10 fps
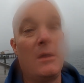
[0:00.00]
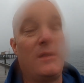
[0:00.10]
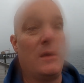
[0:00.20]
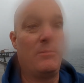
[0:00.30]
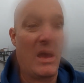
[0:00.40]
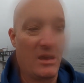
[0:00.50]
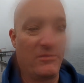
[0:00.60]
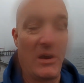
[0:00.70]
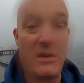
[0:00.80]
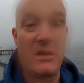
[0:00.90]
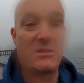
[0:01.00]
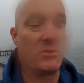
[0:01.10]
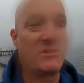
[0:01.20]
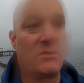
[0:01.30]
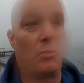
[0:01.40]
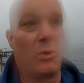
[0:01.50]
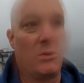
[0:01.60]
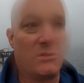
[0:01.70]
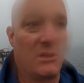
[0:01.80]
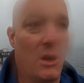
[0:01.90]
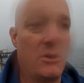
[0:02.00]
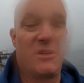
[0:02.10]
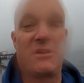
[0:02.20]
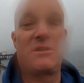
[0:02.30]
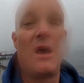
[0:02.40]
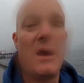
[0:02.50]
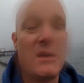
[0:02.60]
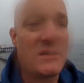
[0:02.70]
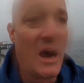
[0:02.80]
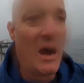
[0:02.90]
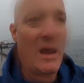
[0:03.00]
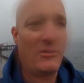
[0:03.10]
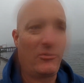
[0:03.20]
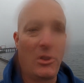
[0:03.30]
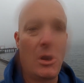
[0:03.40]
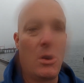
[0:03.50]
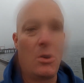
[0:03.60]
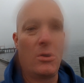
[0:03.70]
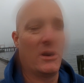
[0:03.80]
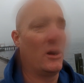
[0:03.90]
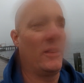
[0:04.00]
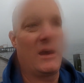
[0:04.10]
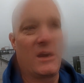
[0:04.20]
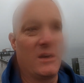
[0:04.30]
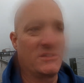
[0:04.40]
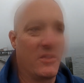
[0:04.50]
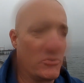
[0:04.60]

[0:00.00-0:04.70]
the Bay of Fundy, so it's the world's largest tide flow and all that kind of stuff.